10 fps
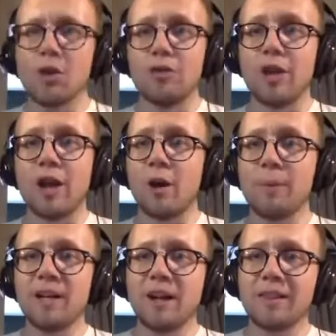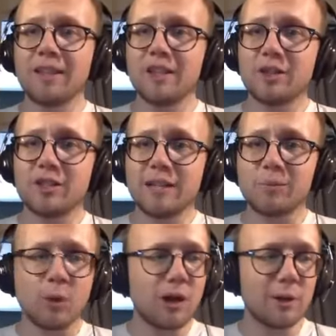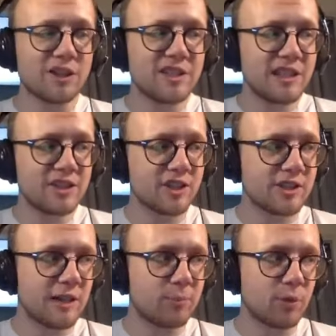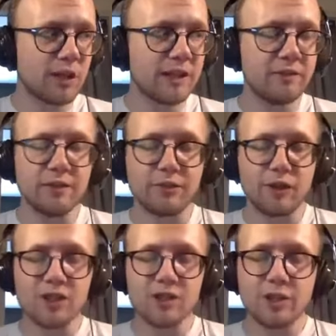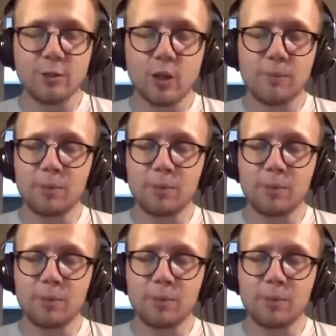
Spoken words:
No, I mean, I think you said what I would have said, just how brilliant the front two were,